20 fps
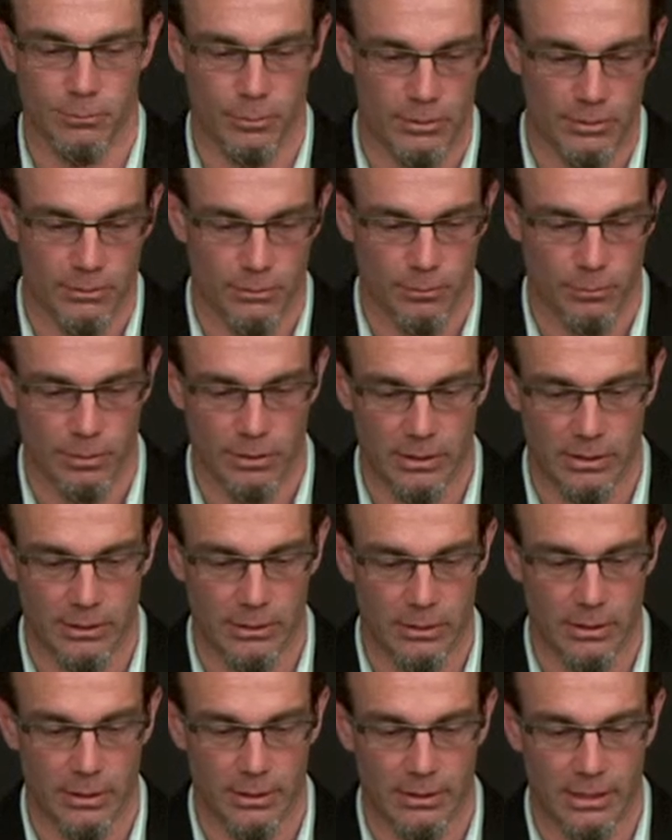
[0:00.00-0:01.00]
we,
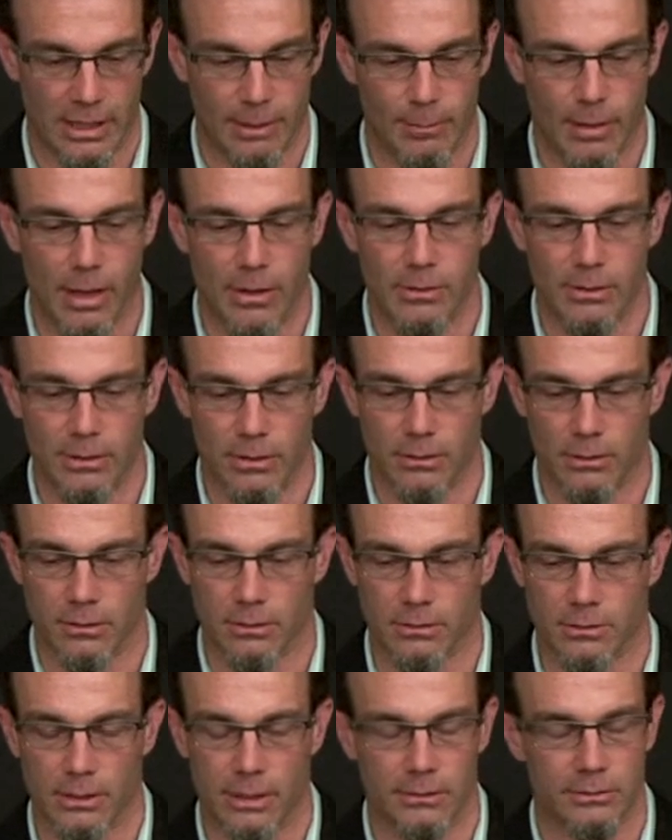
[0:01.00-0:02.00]
we uh, came out
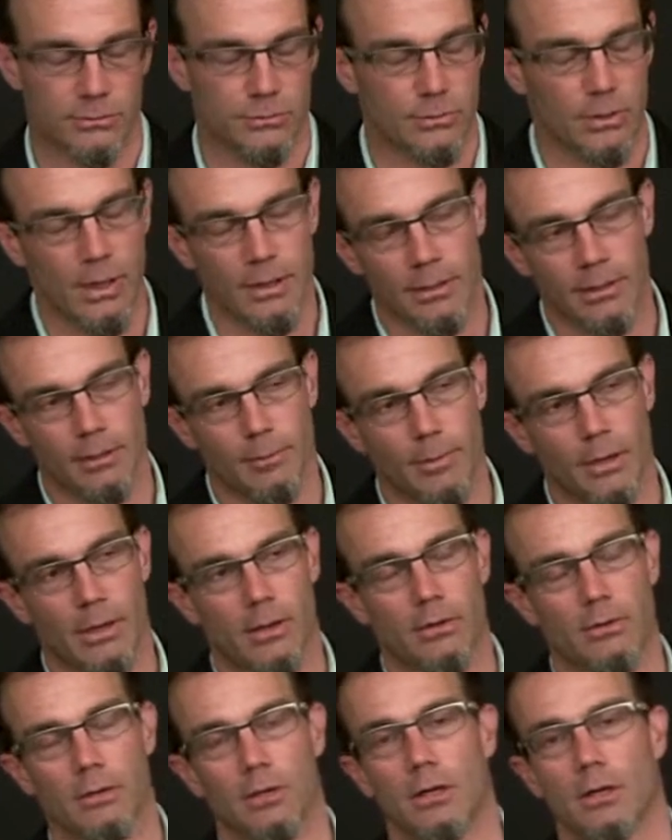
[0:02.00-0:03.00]
here. I was talking
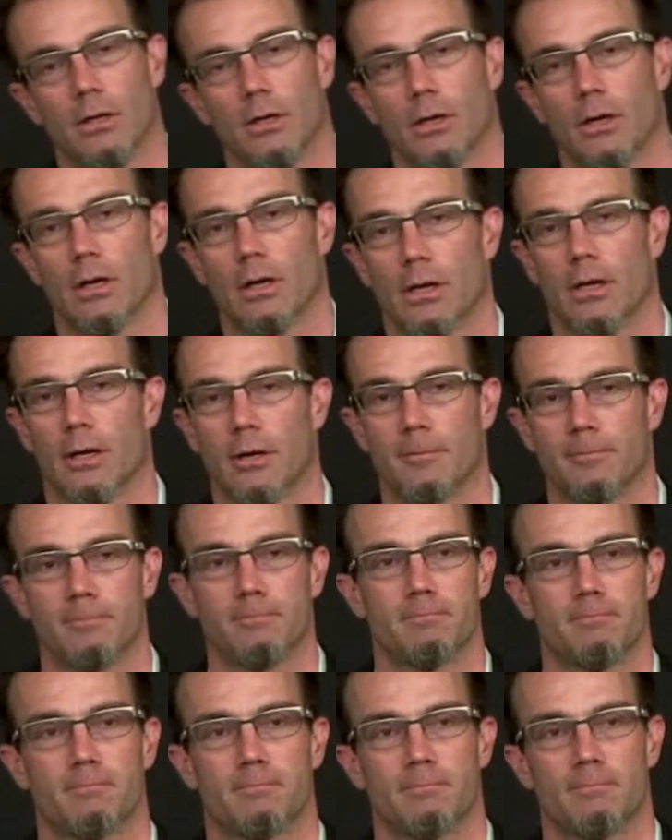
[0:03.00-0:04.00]
about
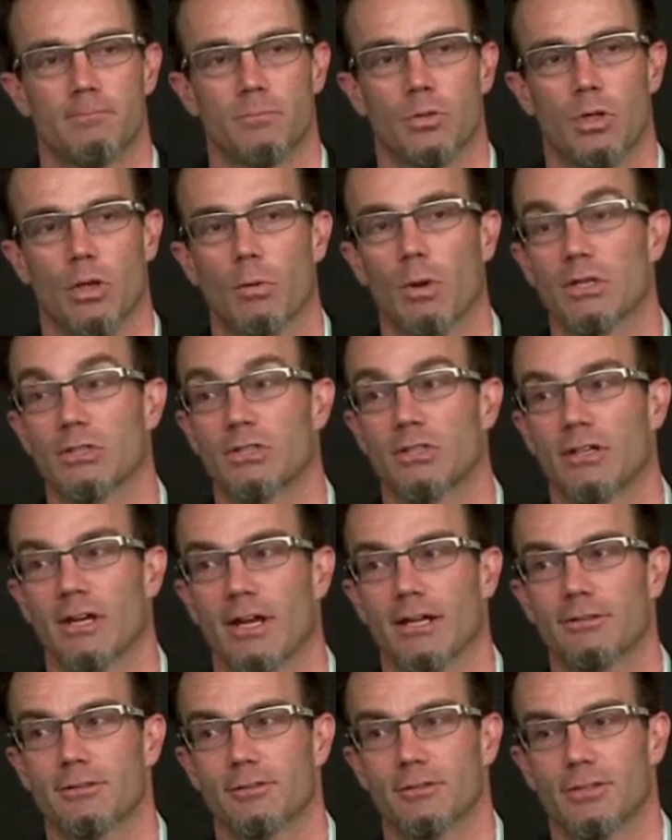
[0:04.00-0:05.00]
um, the question and
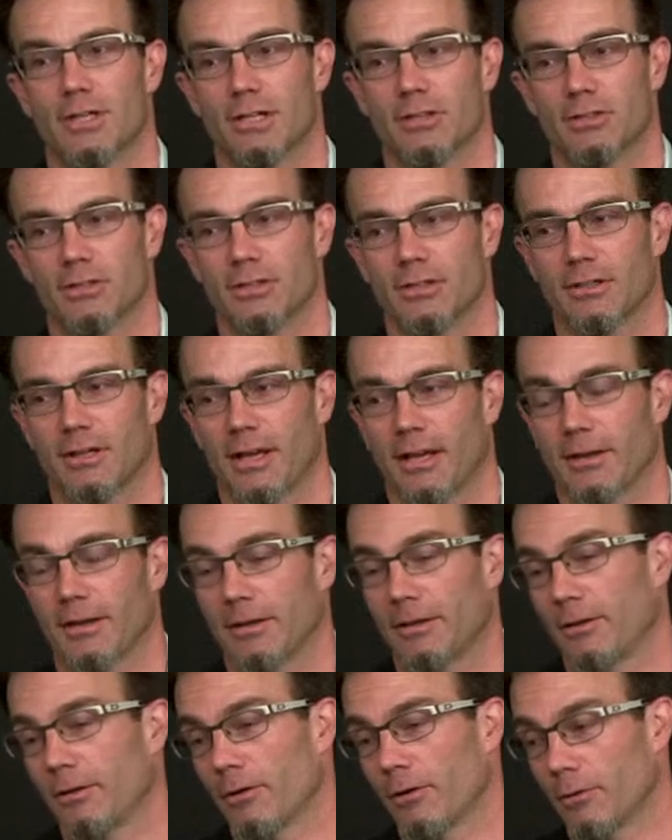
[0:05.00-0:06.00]
answer session, and
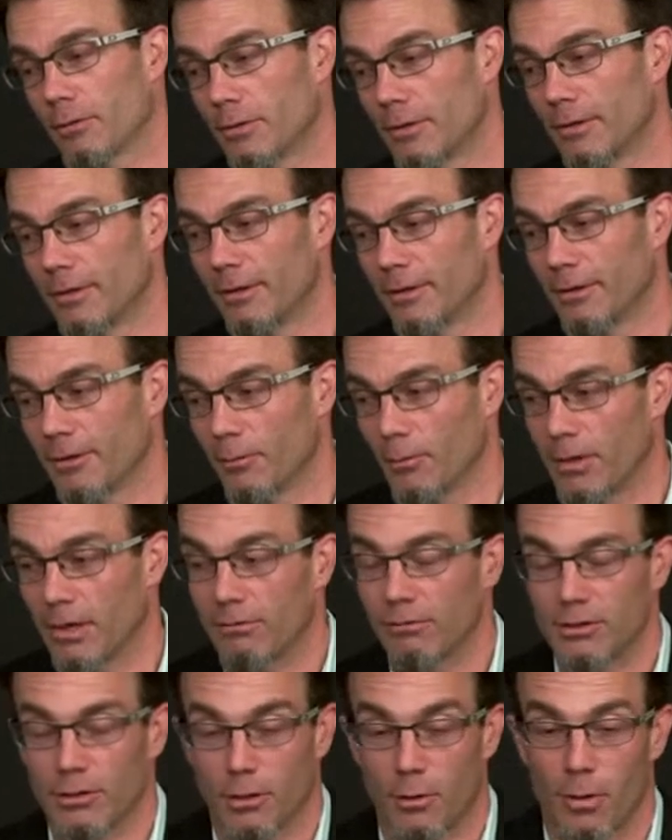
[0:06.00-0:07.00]
you know,
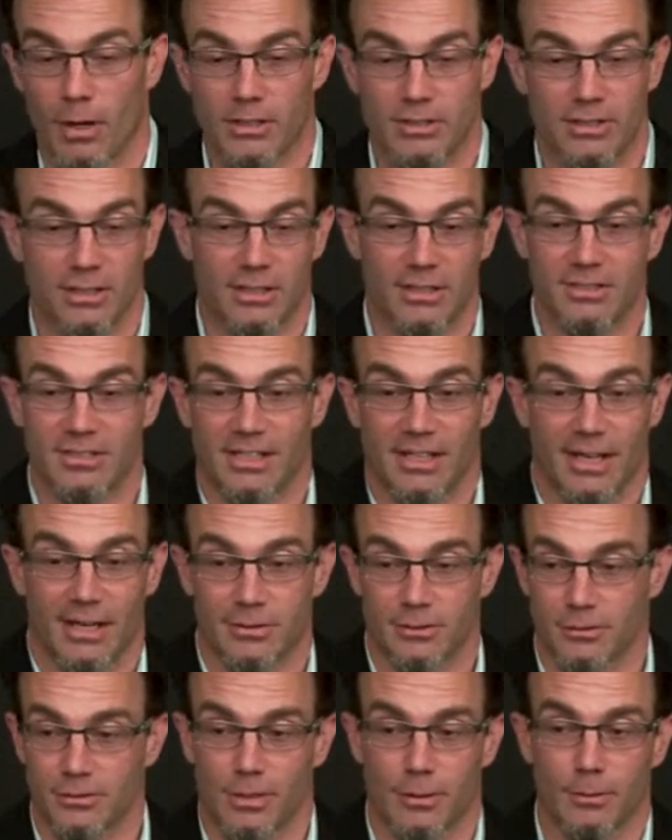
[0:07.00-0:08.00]
whatever the question is, the
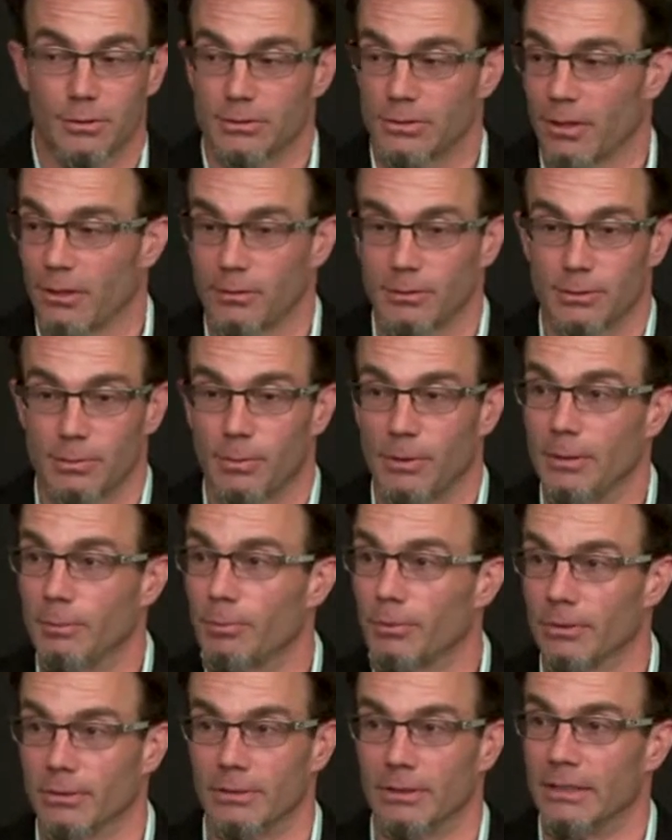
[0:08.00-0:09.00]
answer is almost always
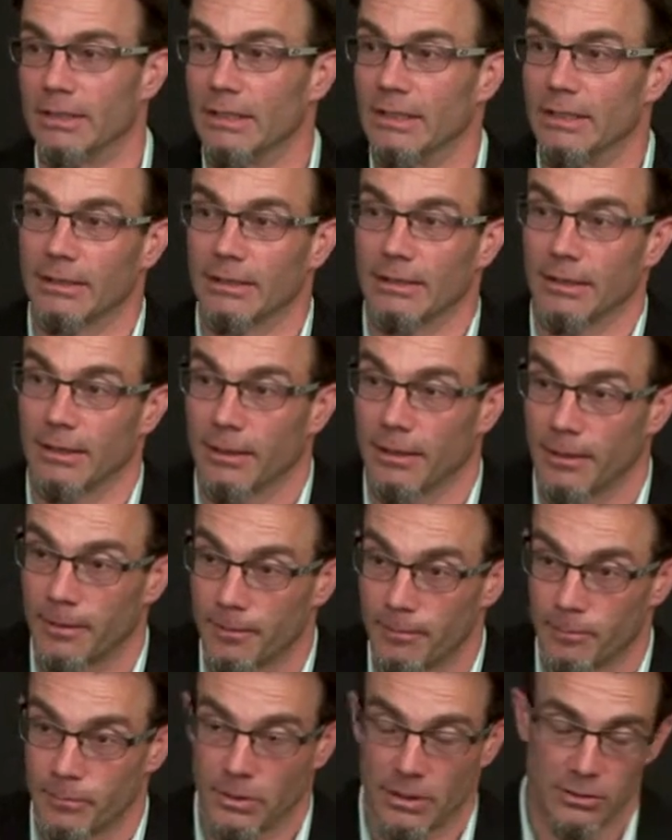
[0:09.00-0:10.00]
people.
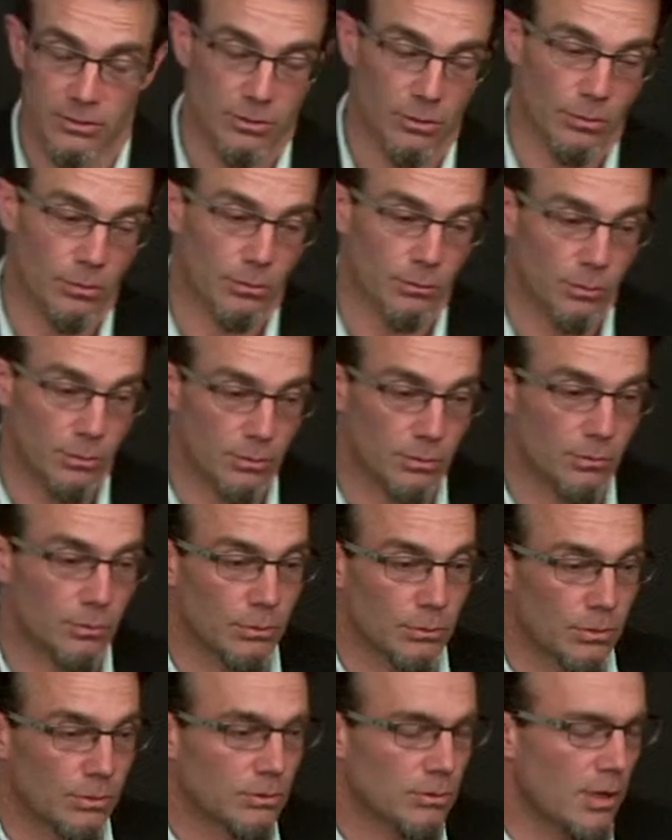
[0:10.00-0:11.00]
Um, and so we'll,
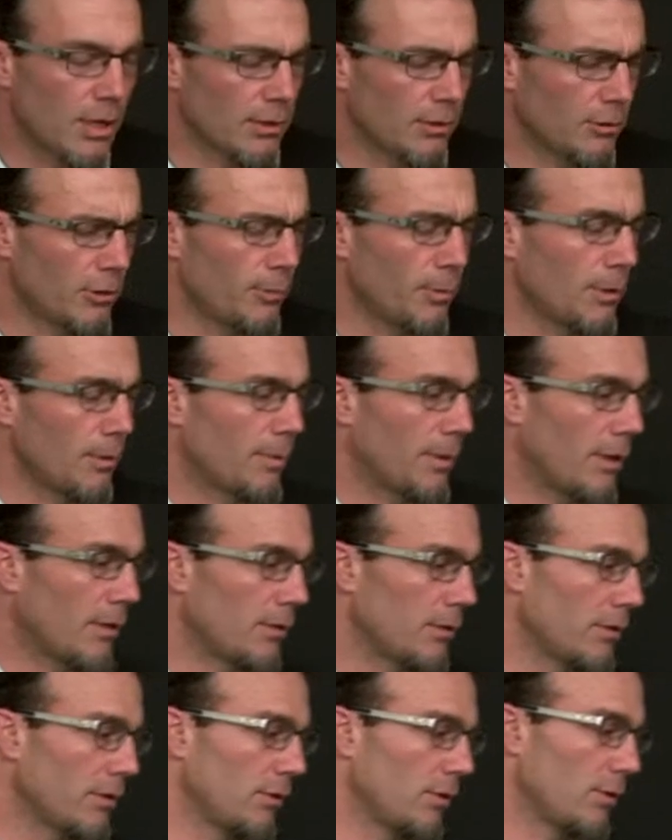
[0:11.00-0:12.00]
we'll, talk a little bit
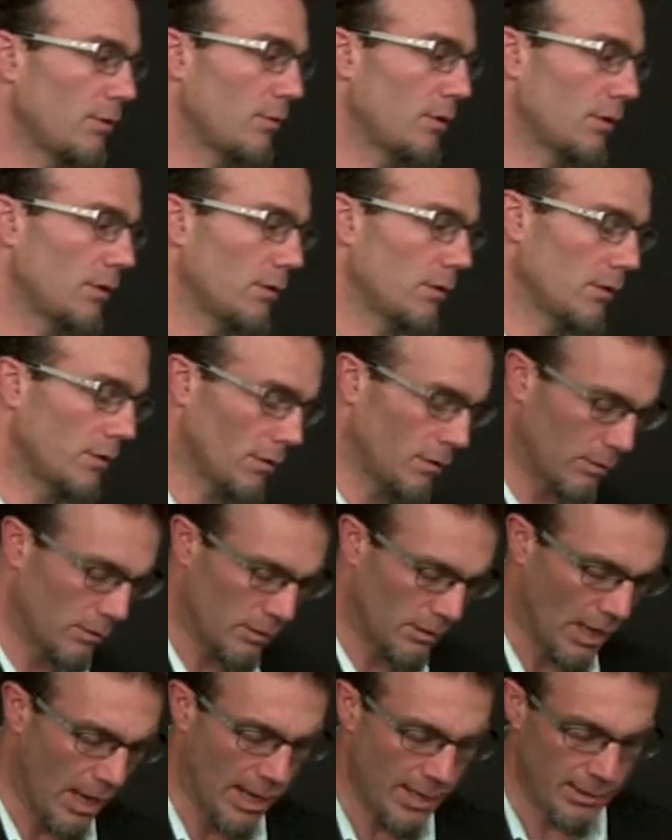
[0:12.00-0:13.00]
about you know the
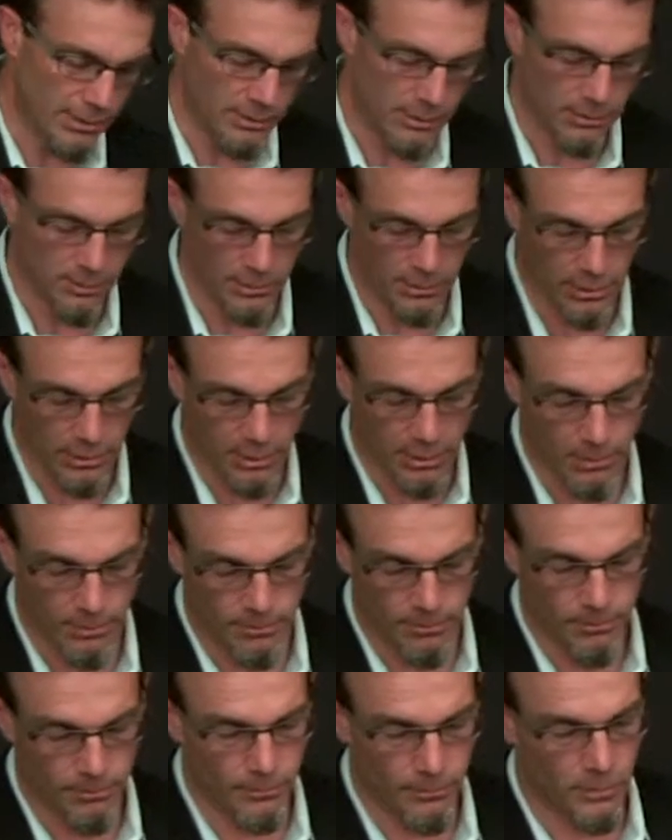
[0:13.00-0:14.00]
guiding
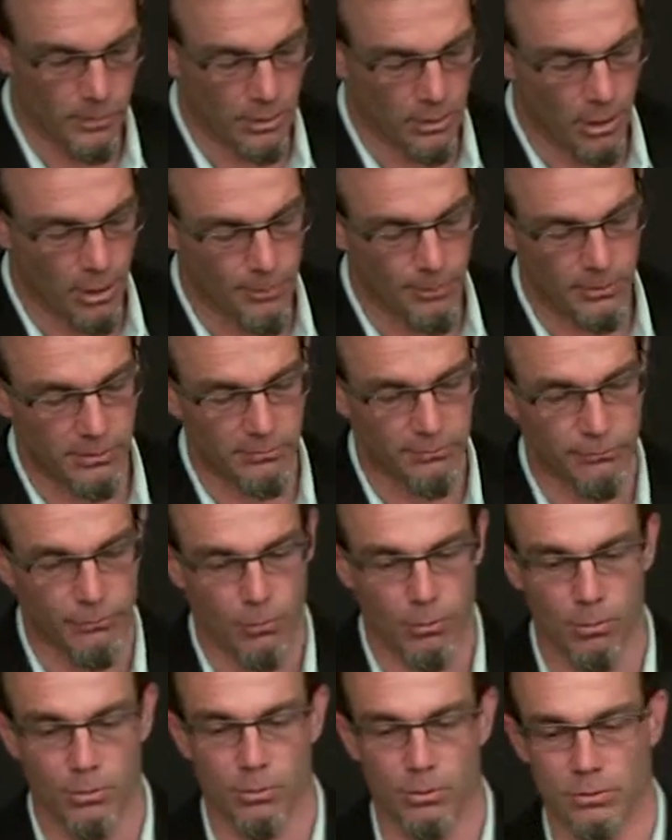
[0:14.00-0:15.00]
um, the company
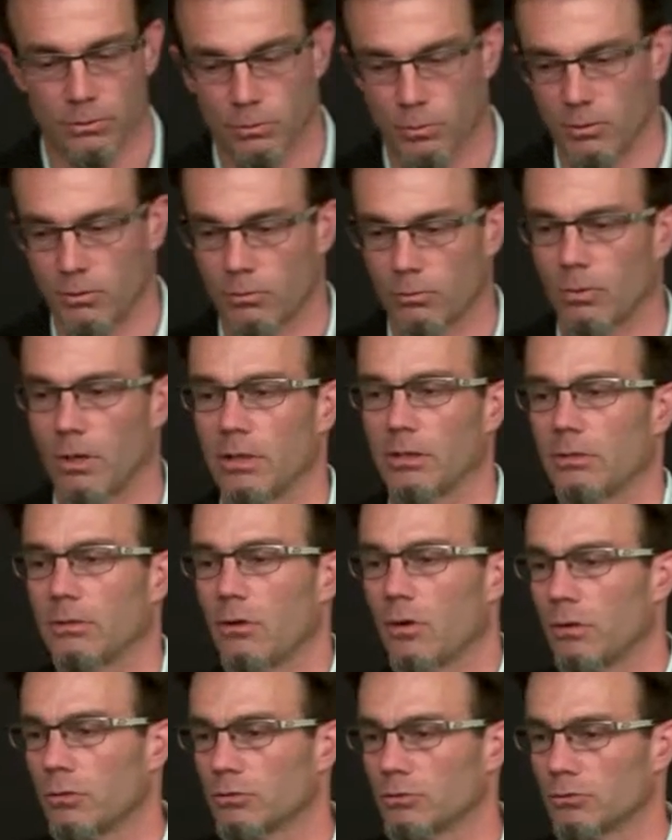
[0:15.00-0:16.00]
forward with the right
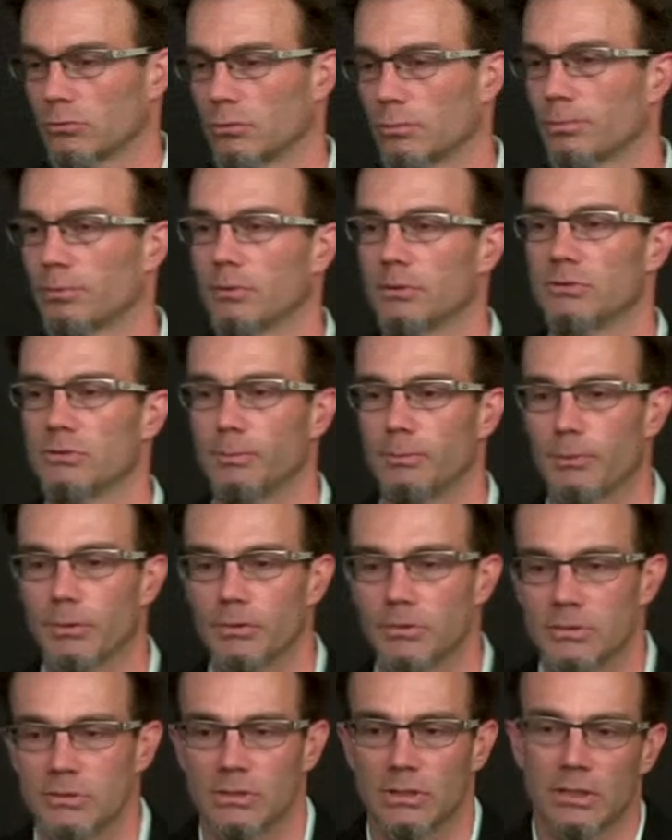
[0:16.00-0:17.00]
cultural
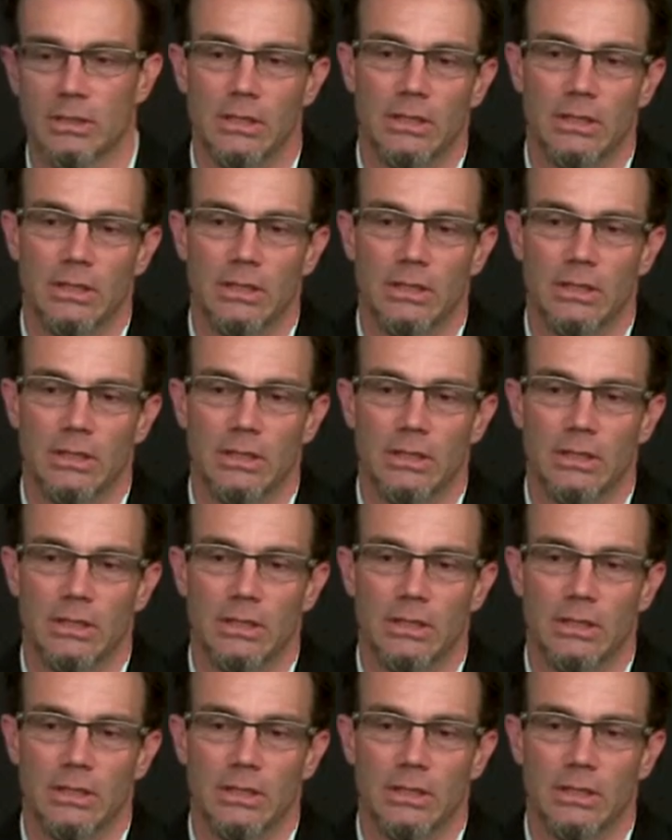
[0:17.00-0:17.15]
principles.